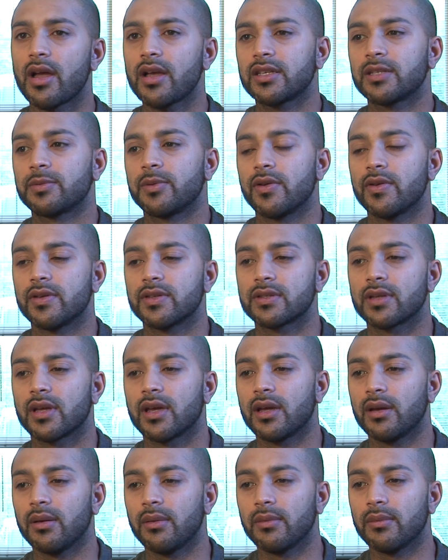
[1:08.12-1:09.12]
I experienced
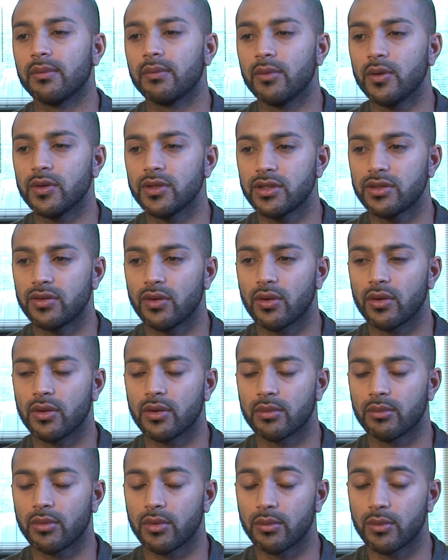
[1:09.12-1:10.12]

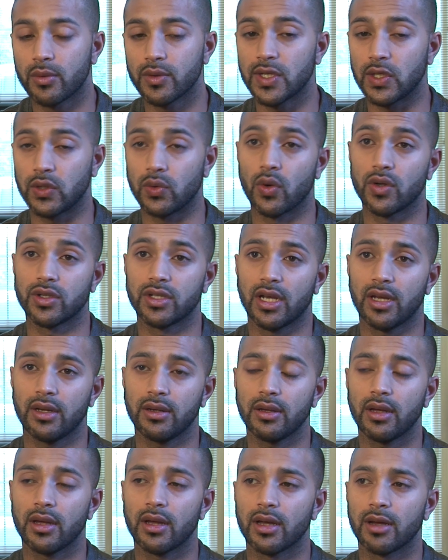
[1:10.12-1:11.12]
music torture
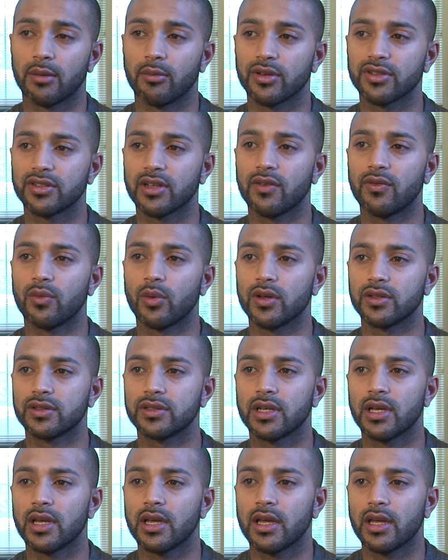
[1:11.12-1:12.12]
myself
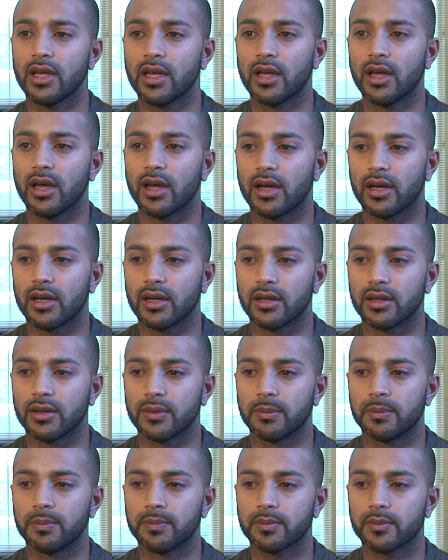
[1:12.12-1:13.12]
was,
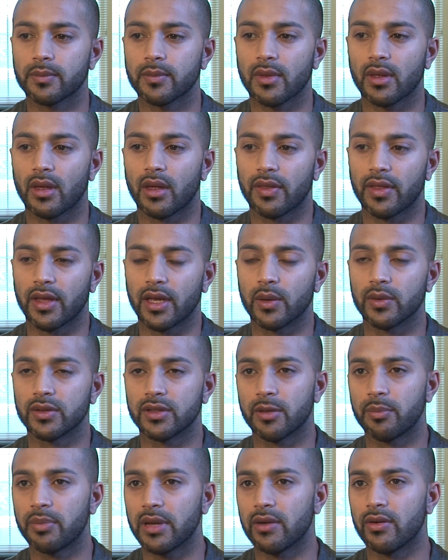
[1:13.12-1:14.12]
I think it was
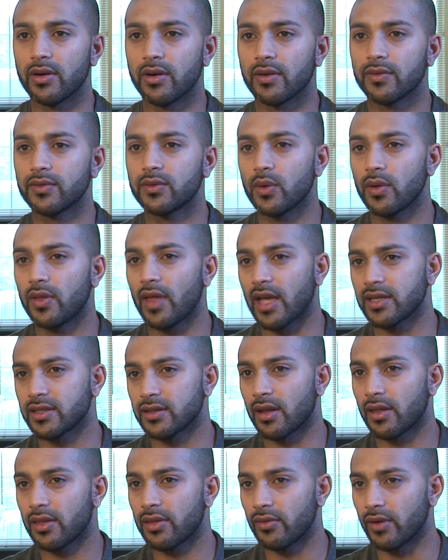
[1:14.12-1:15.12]
in the period of
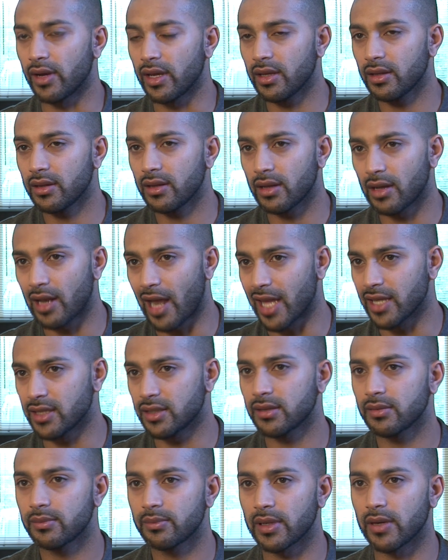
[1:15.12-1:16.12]
2003,
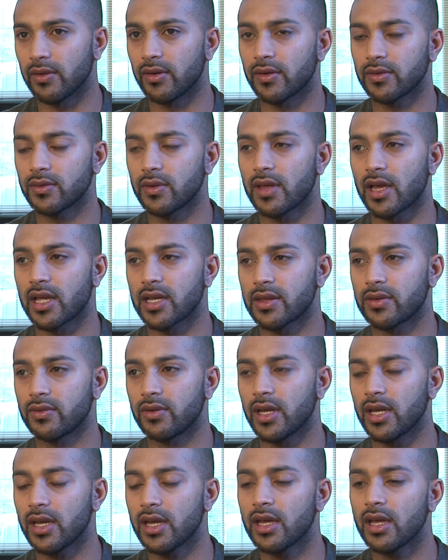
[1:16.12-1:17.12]
late period of
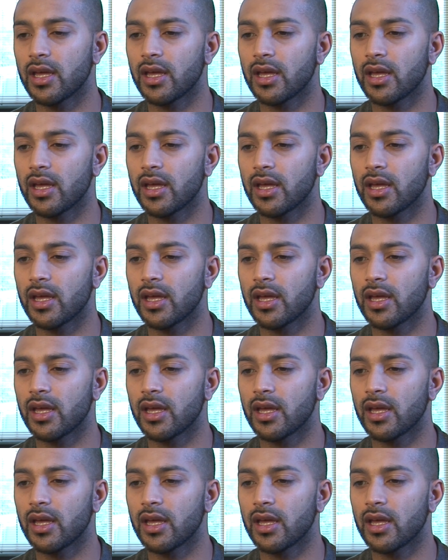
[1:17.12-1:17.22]
2003.